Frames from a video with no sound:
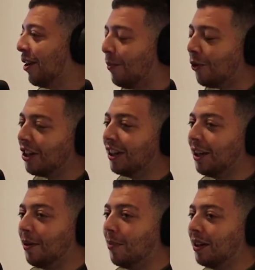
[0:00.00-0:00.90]
I'm not going to
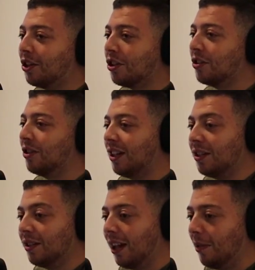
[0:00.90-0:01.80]
get one, but it's just because it
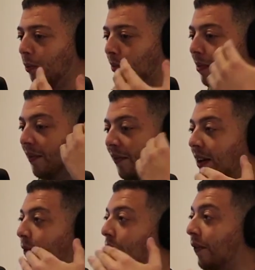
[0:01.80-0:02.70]
is, like, my
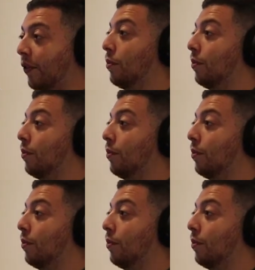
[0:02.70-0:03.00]
favourite film.